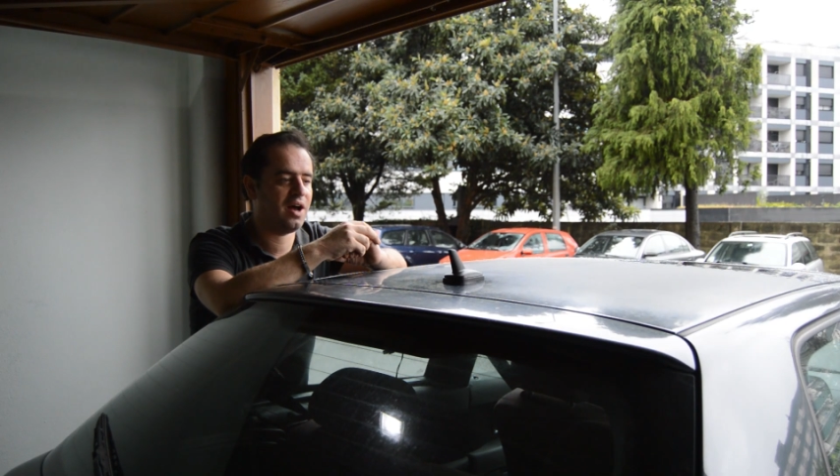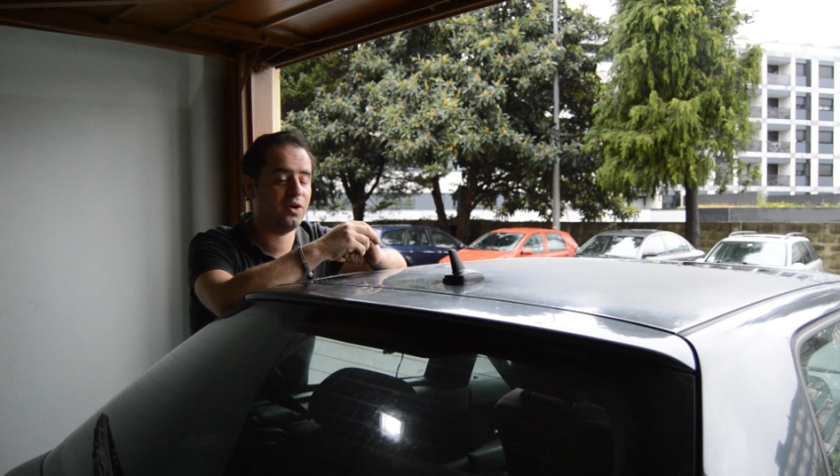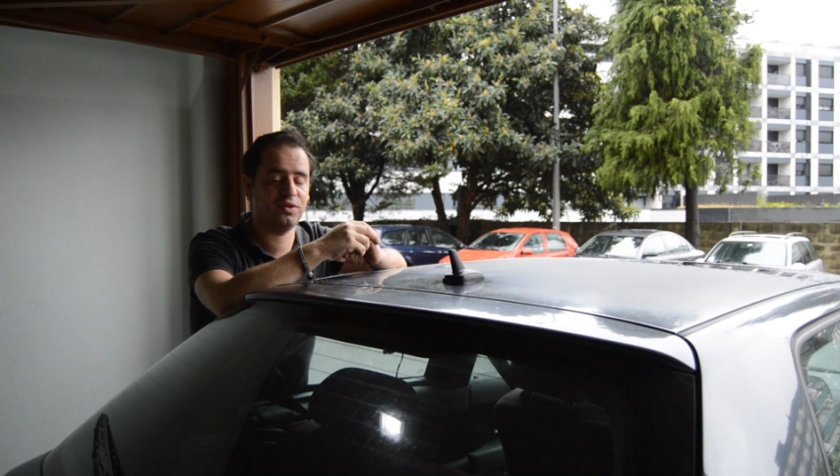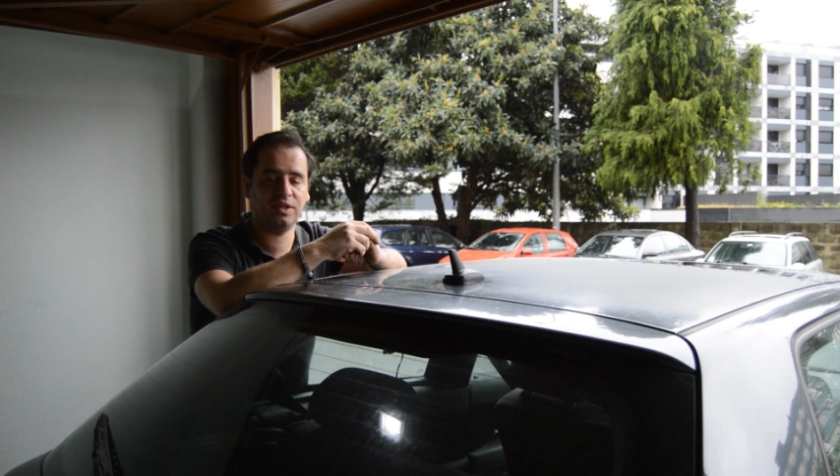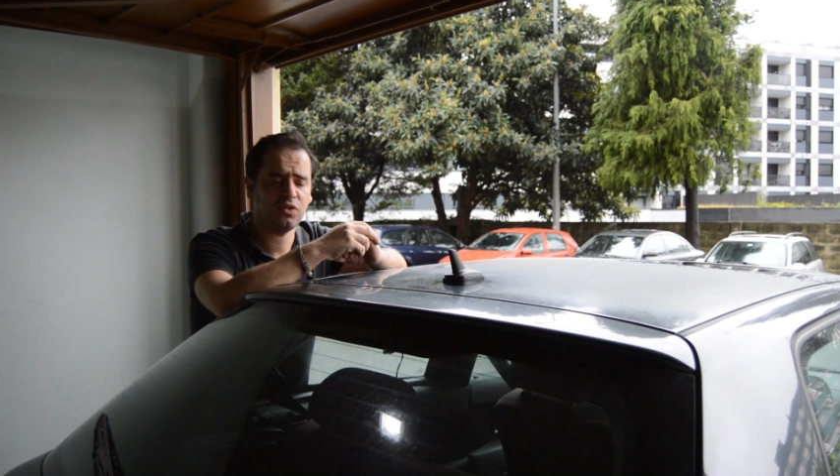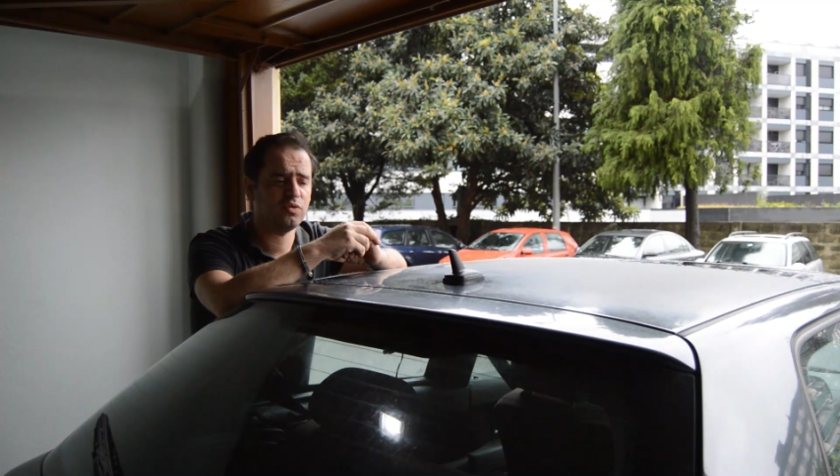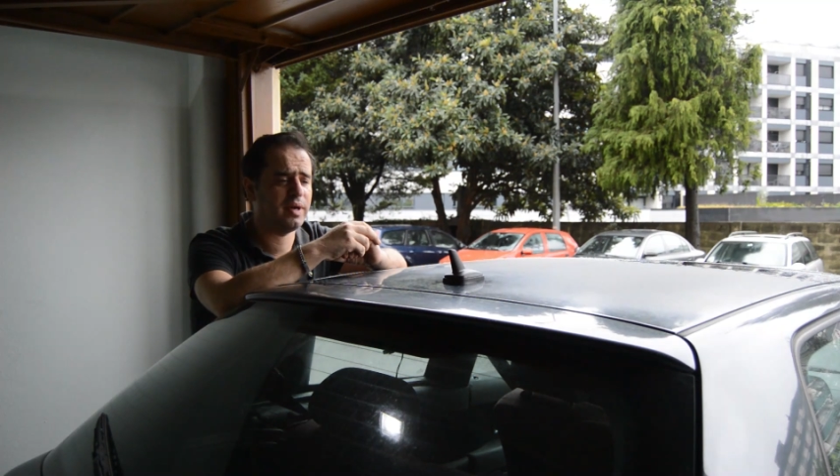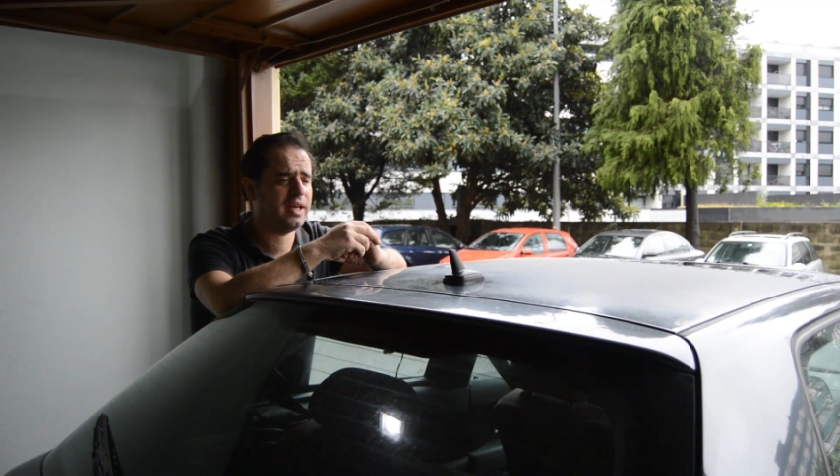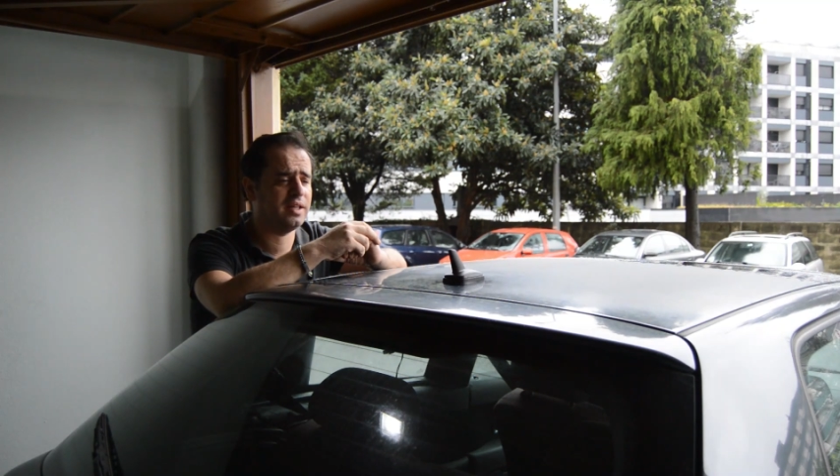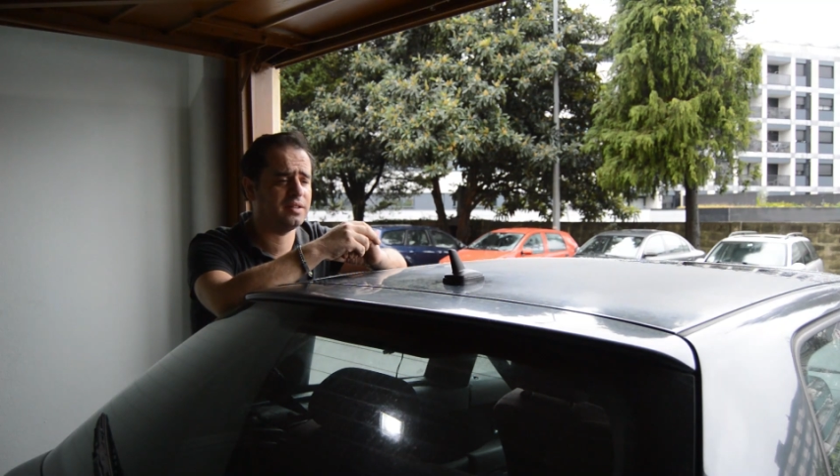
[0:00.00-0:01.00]
Audi to
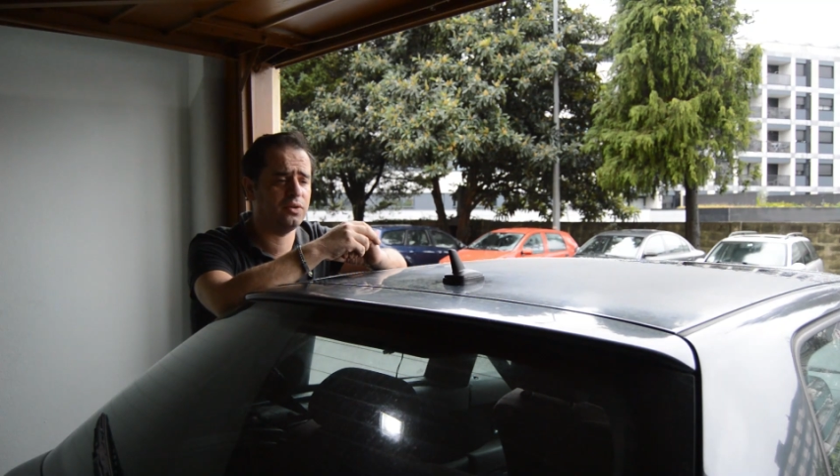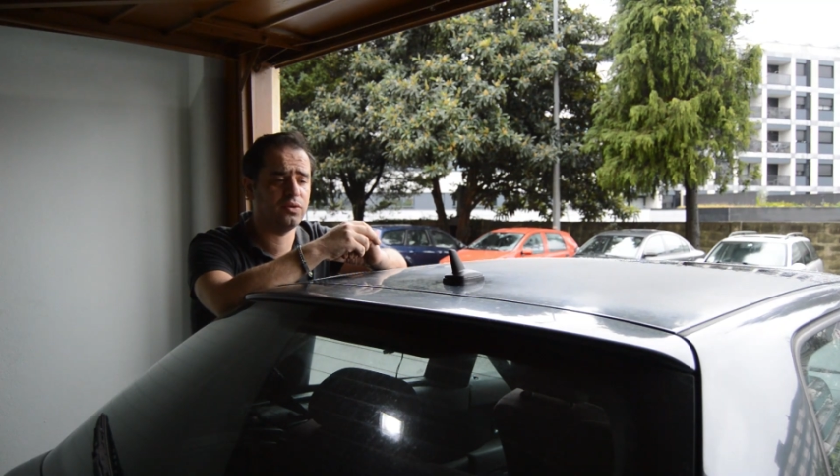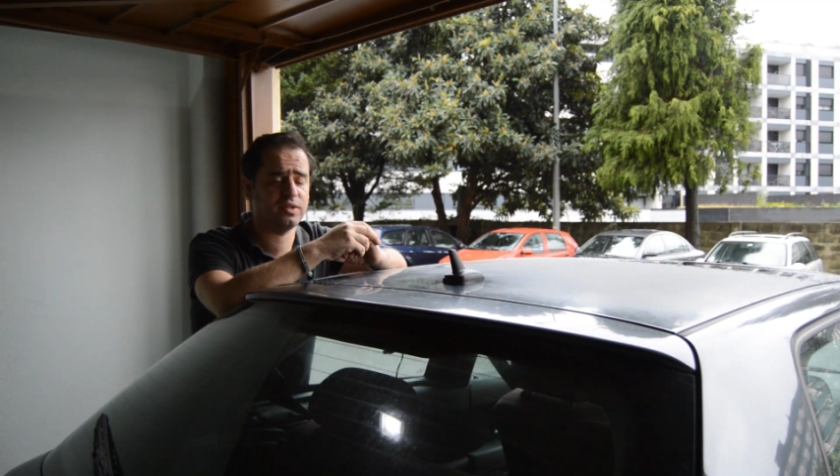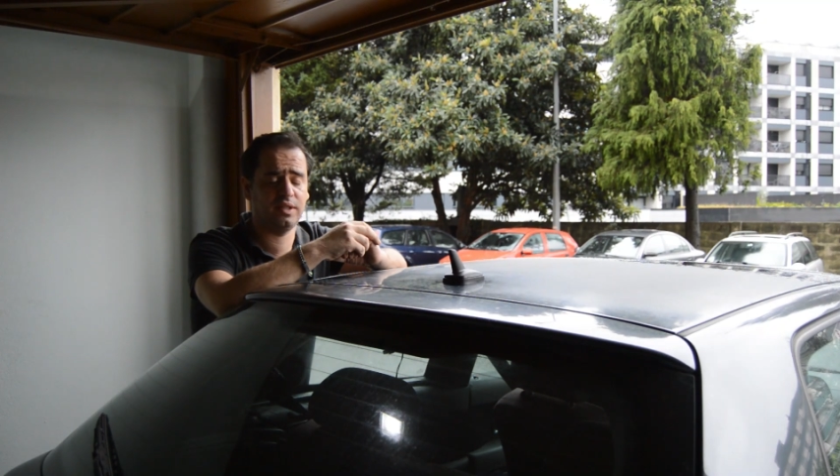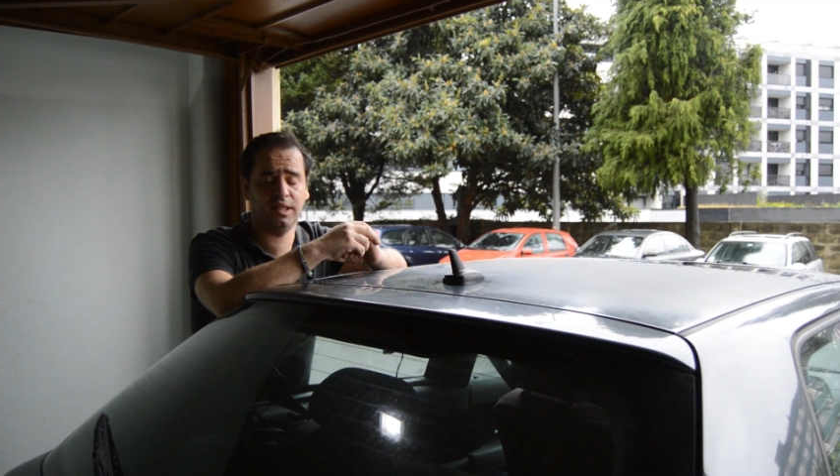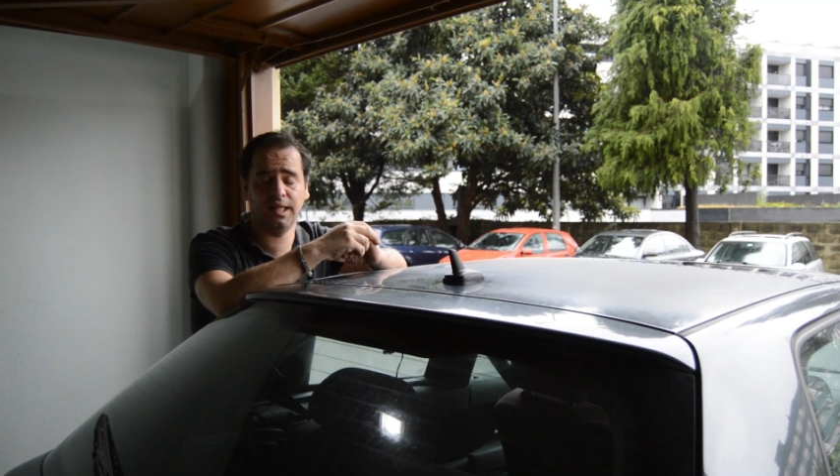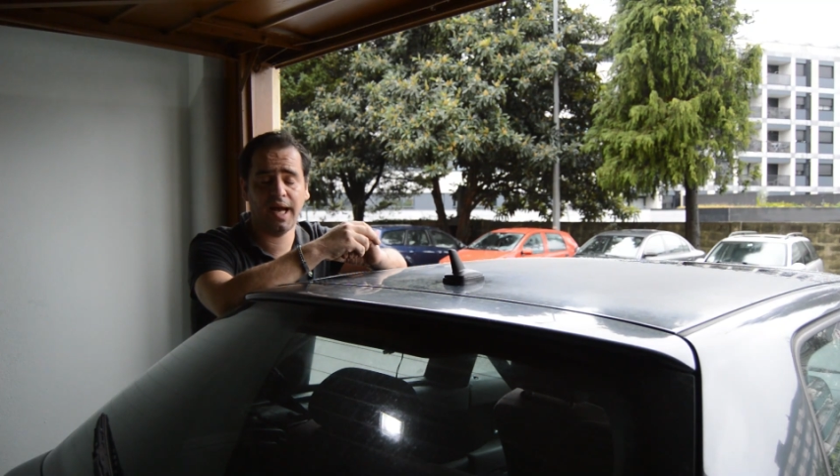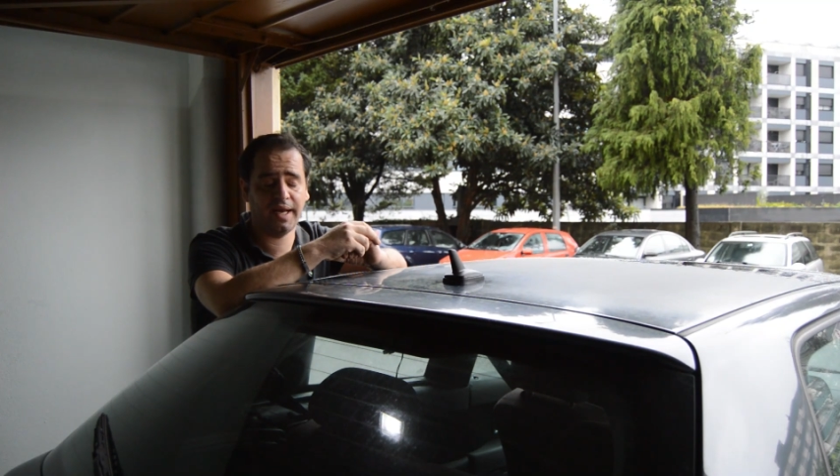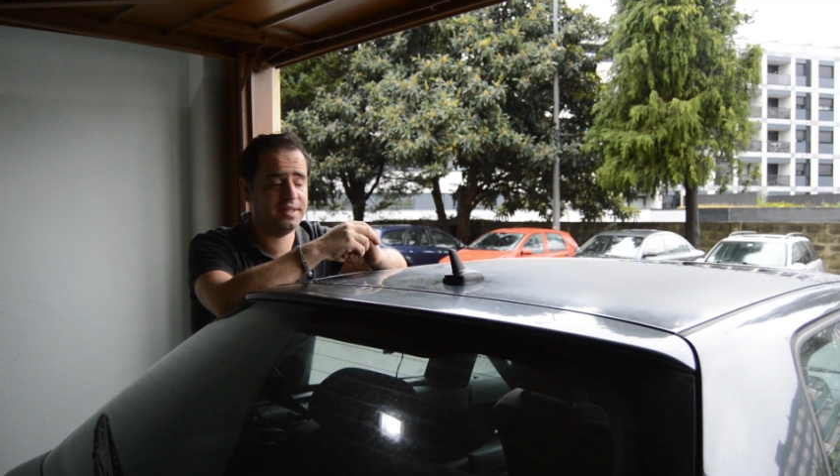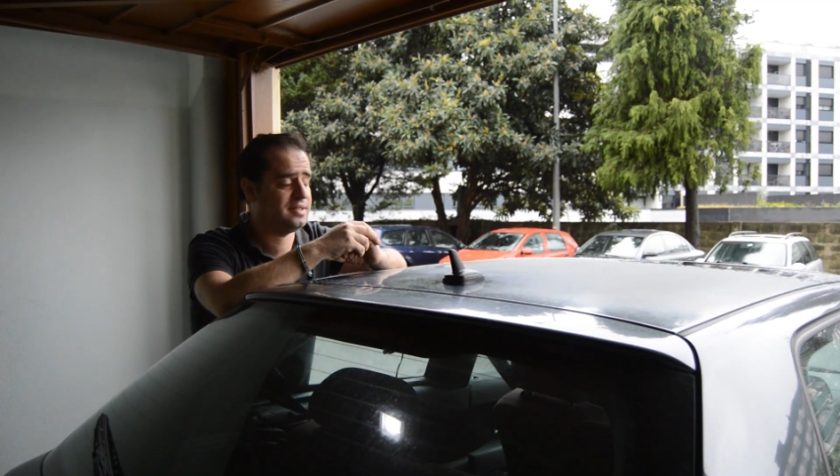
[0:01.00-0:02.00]
make it look
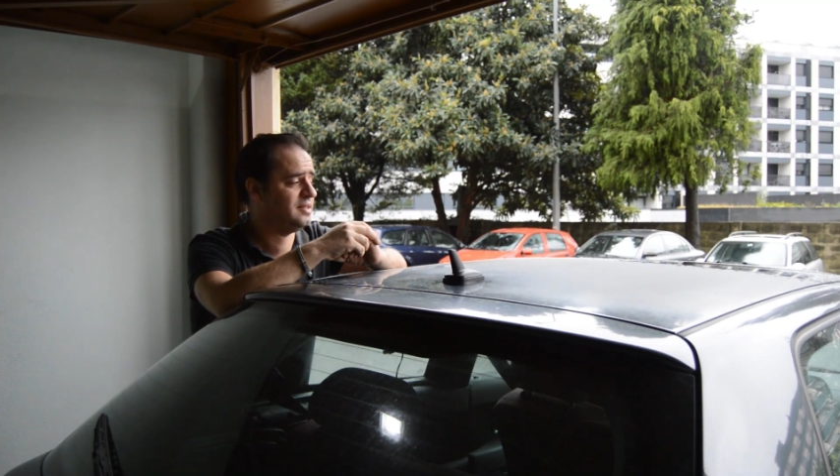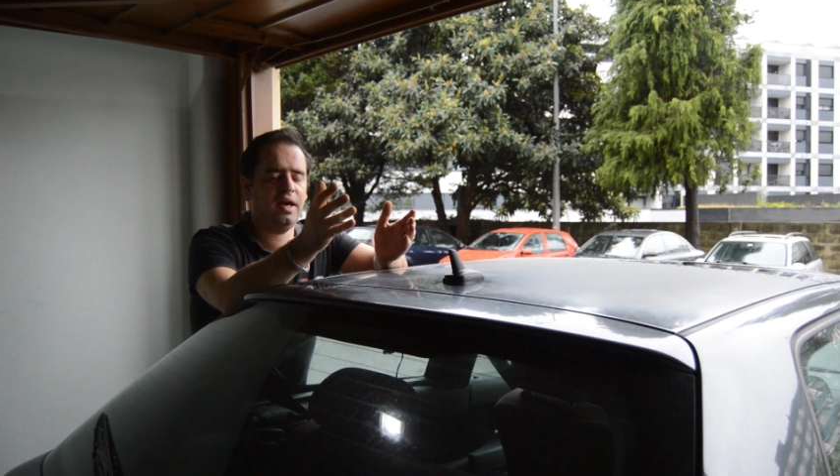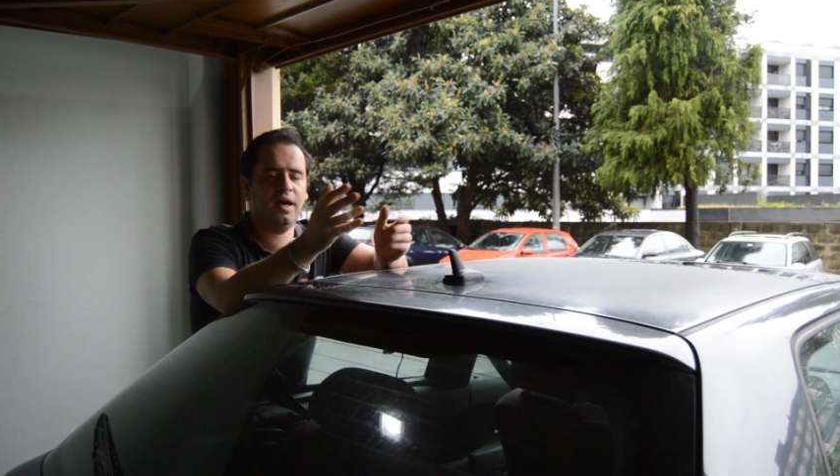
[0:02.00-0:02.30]
nice.